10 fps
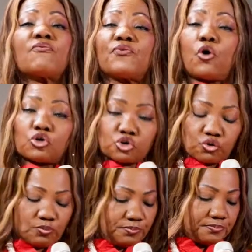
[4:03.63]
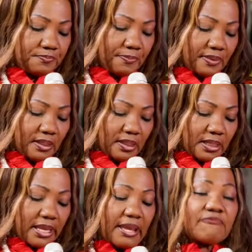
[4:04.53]
of autumn,
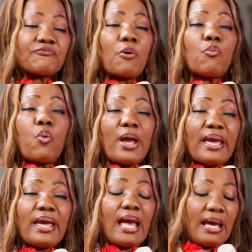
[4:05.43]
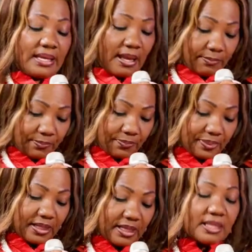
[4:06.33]
and from where I am,
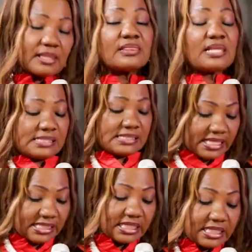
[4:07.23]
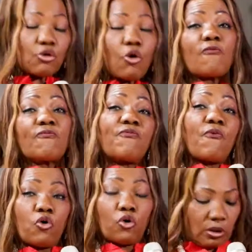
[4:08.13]
the season of
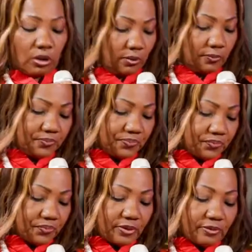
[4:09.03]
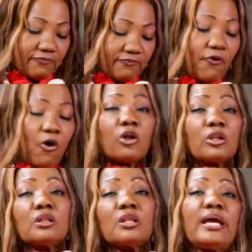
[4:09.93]
fall.
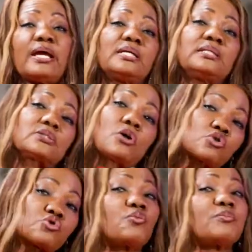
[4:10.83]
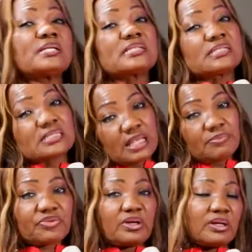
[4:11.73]
Fall and autumn is the
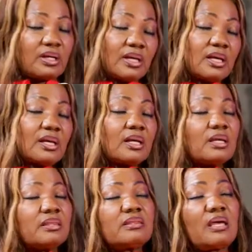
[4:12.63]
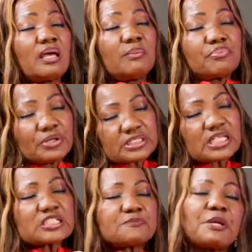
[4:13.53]
same thing. The
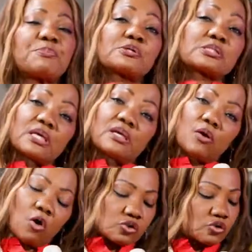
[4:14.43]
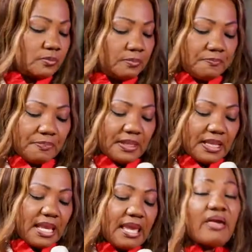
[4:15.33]
British people say autumn,
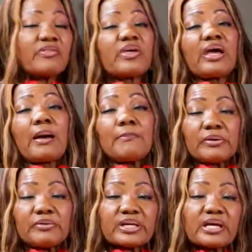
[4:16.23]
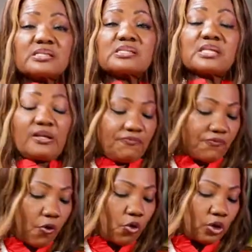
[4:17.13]
and the Americans say
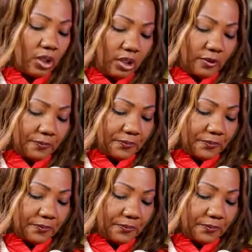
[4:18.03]
fall.